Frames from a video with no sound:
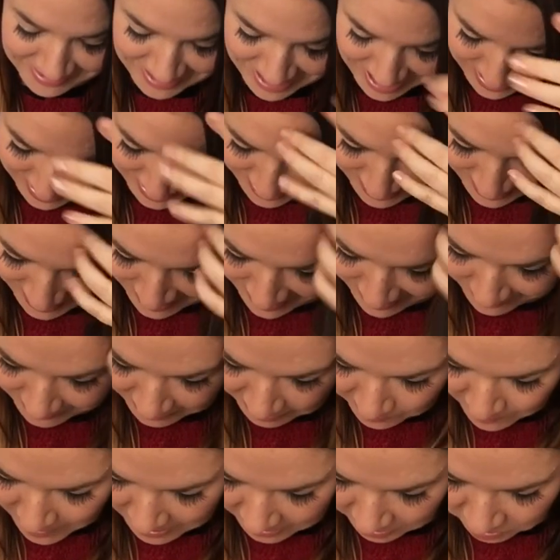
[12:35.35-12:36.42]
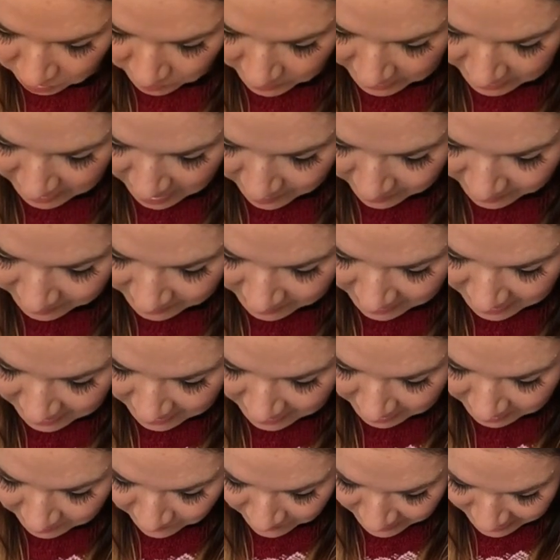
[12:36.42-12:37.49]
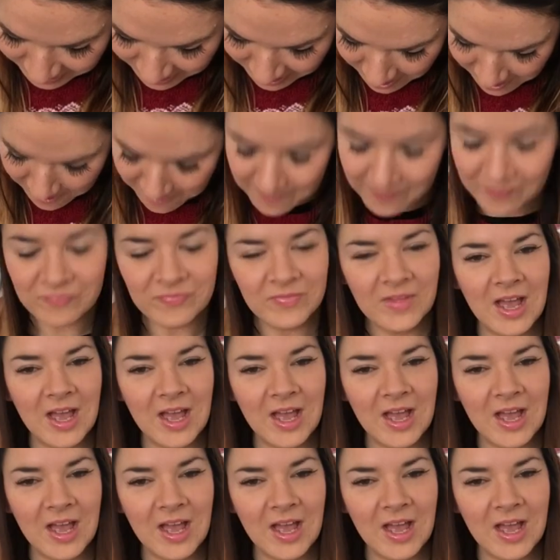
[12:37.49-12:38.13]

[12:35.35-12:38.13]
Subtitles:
Thank you. Just make sure they don't see this video.